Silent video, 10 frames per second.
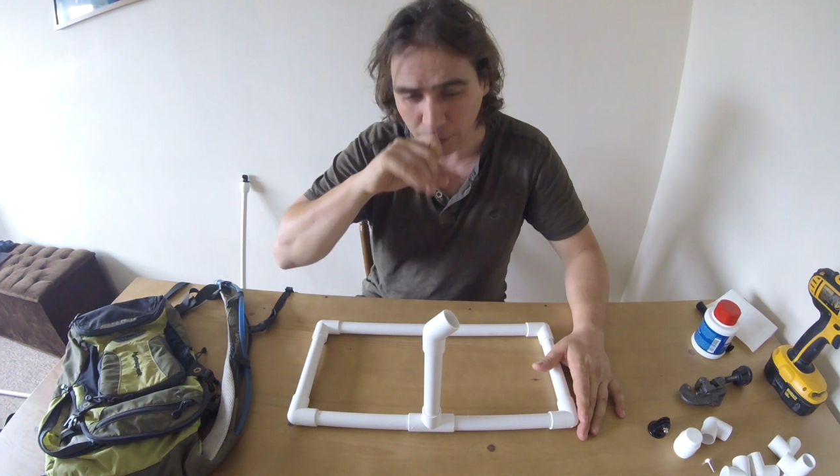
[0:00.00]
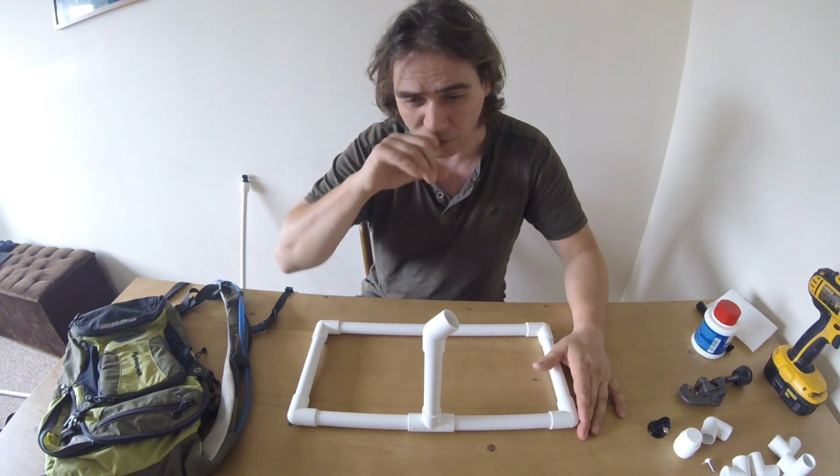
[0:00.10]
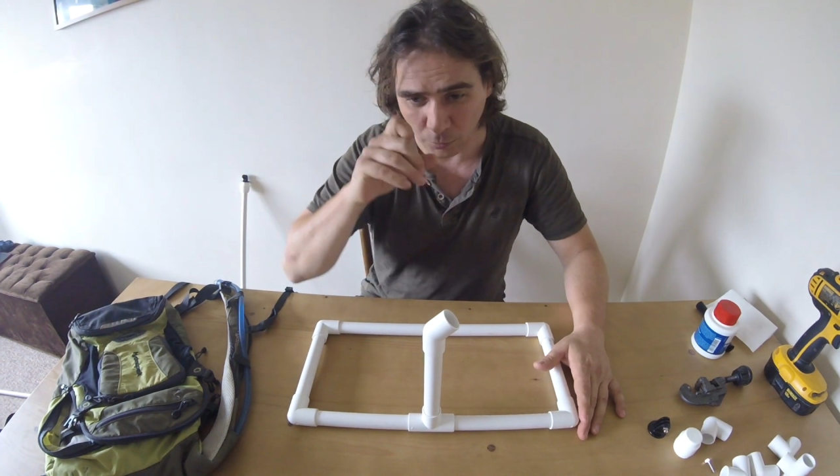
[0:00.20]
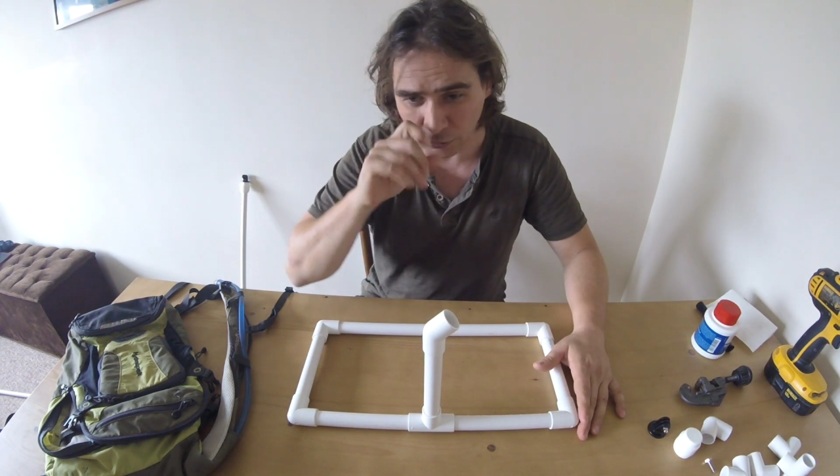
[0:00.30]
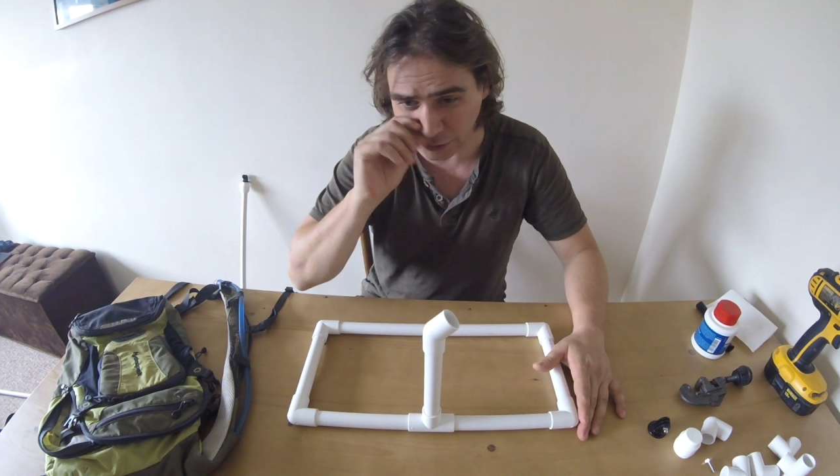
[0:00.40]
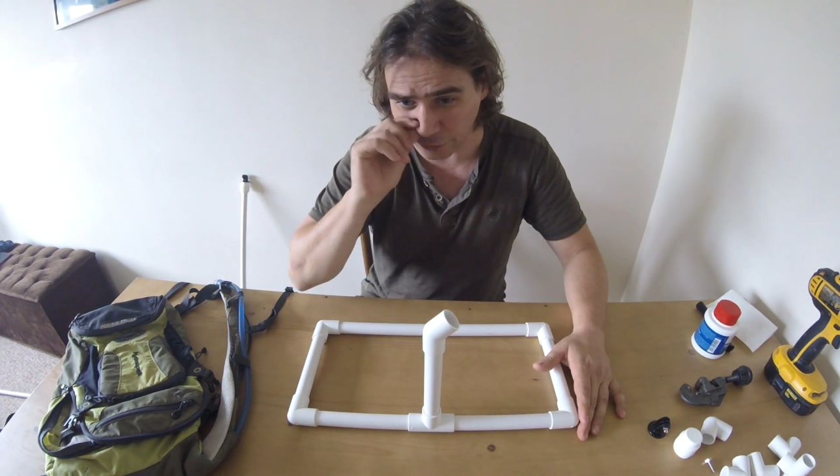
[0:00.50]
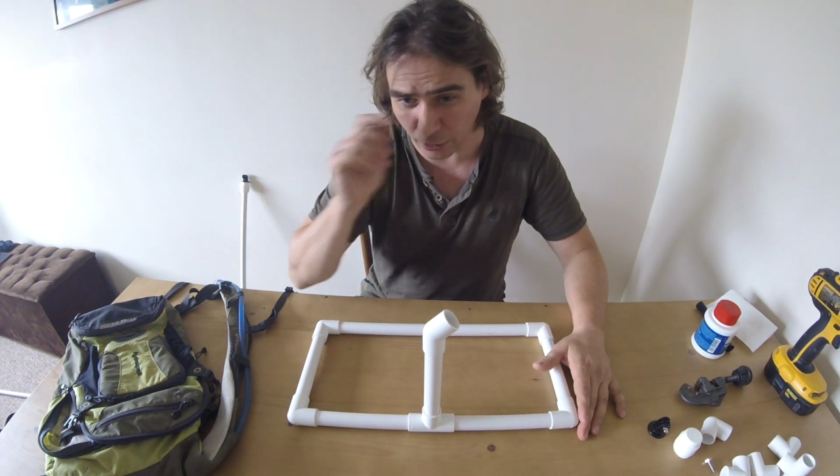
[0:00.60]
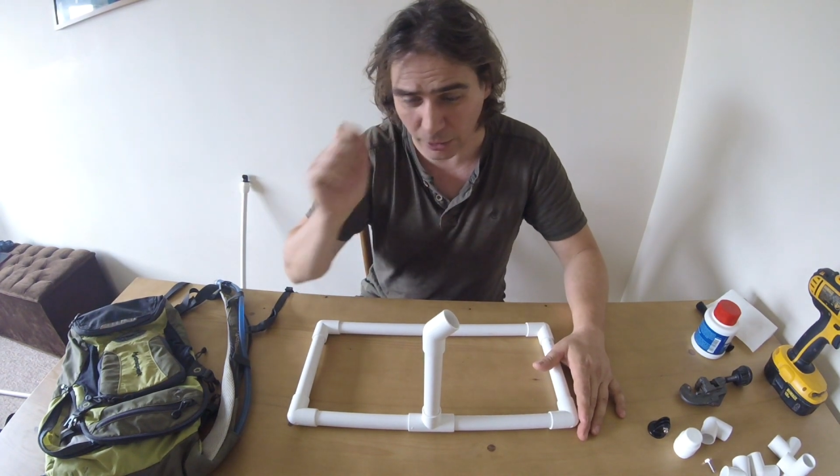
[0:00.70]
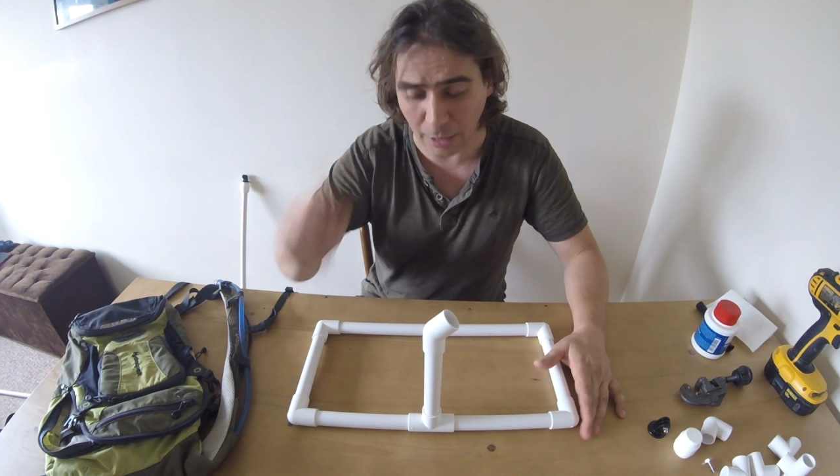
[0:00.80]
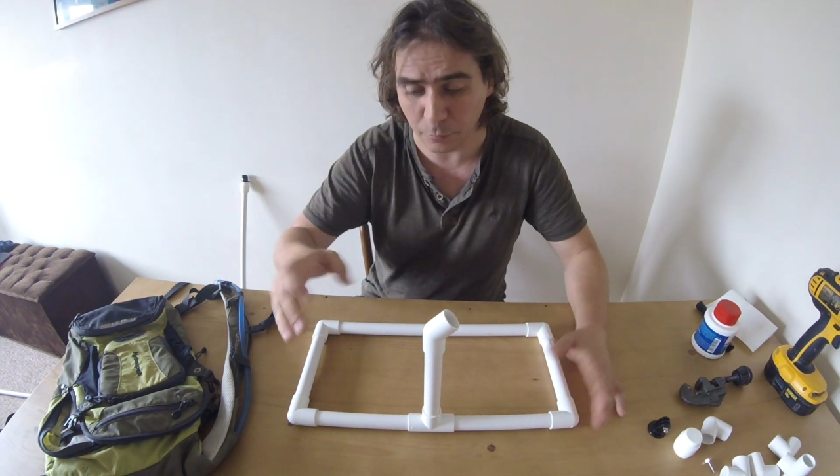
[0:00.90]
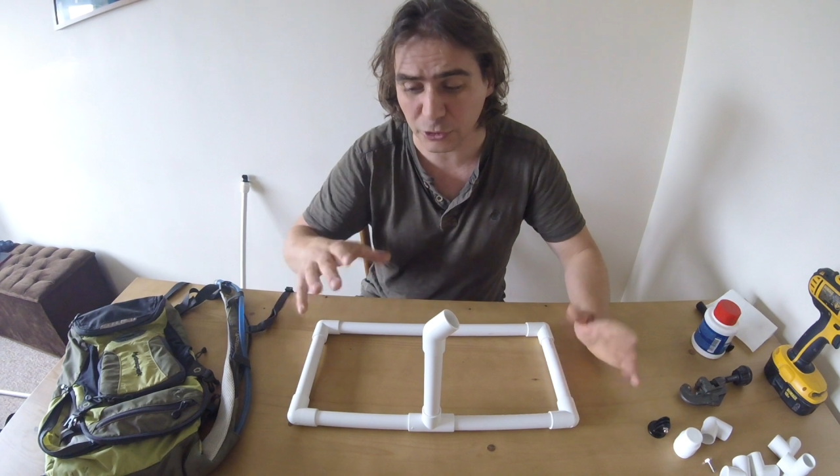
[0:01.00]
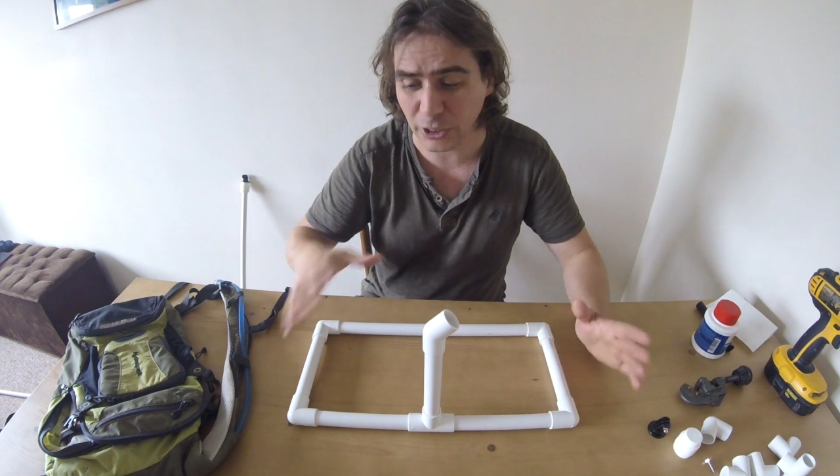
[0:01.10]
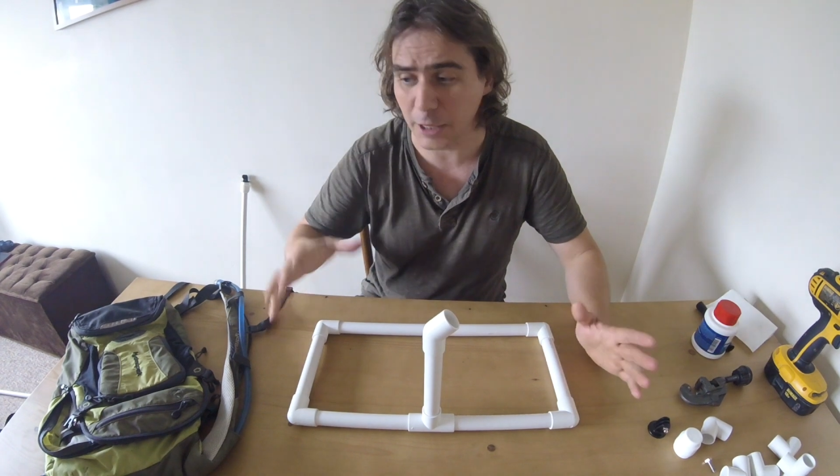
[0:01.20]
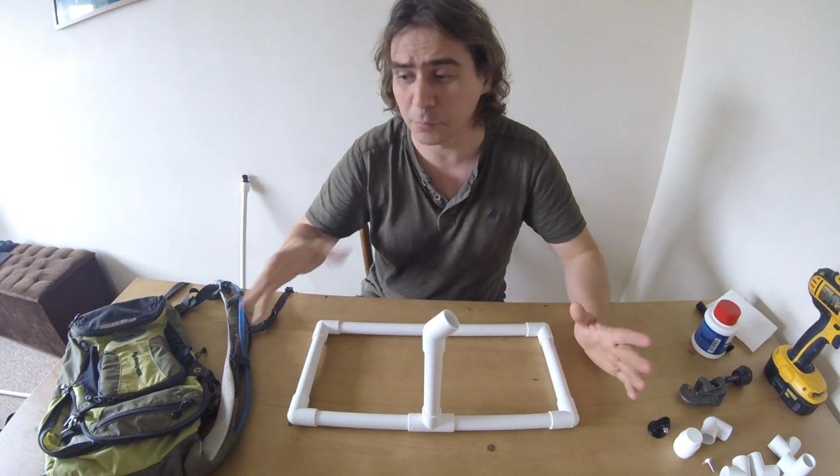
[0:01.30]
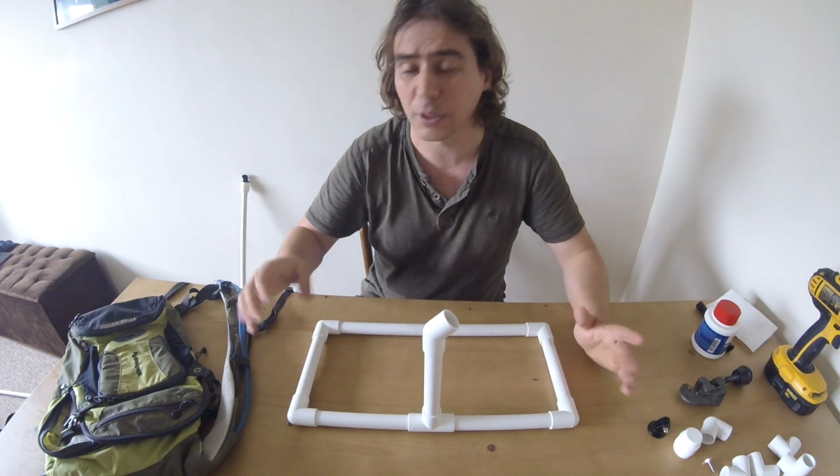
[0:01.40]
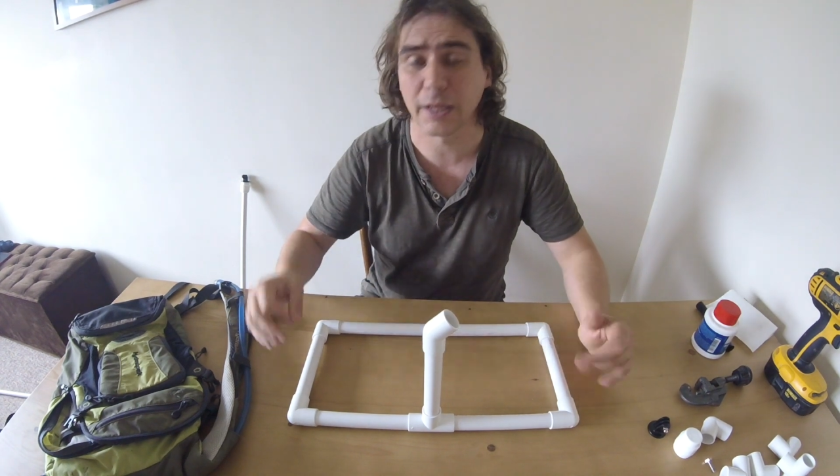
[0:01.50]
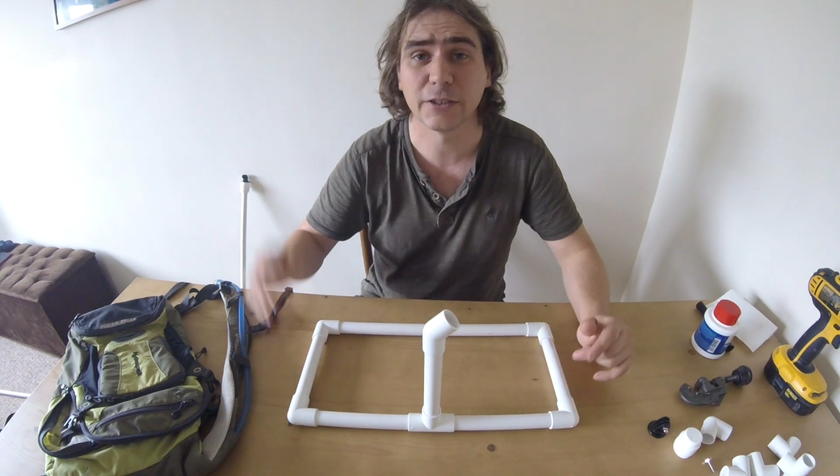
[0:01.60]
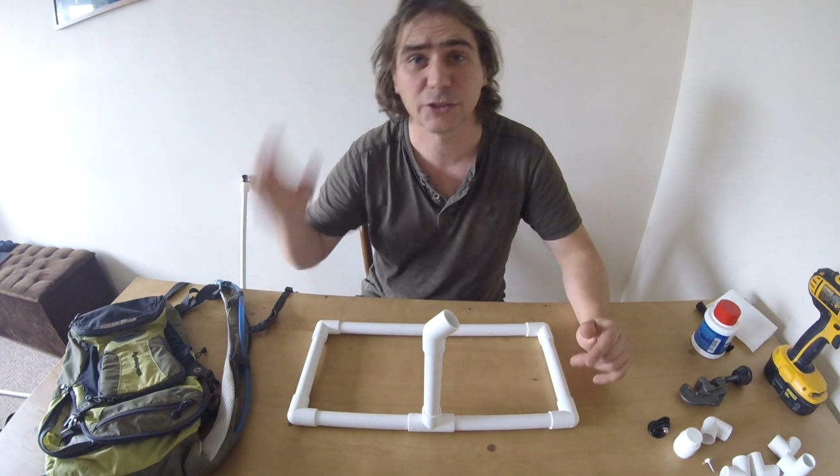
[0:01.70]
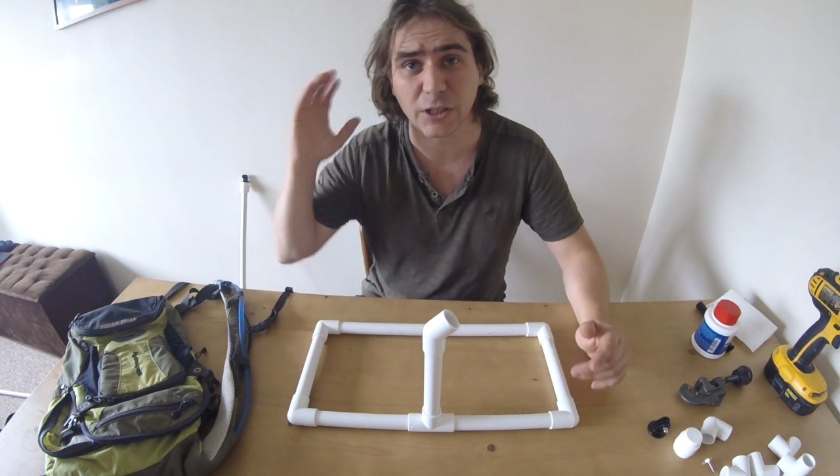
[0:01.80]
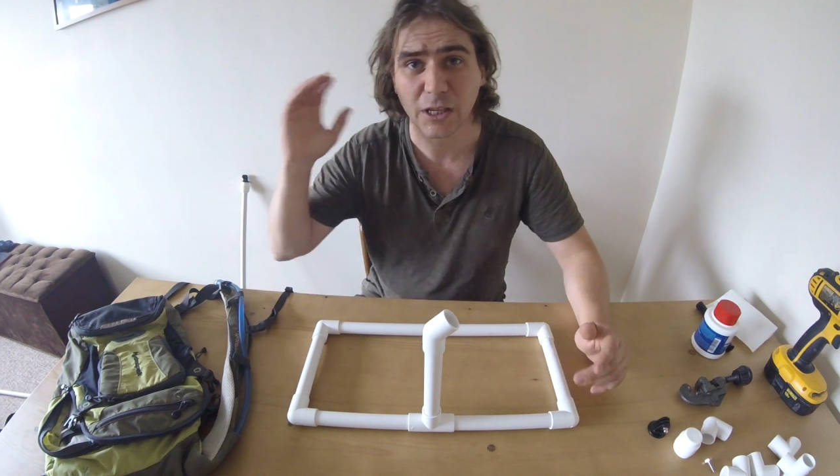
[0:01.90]
once I've got the camera set in
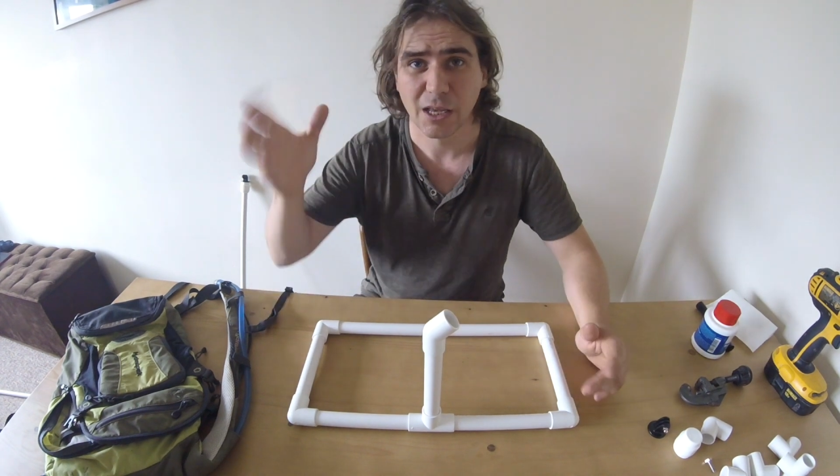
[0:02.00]
place,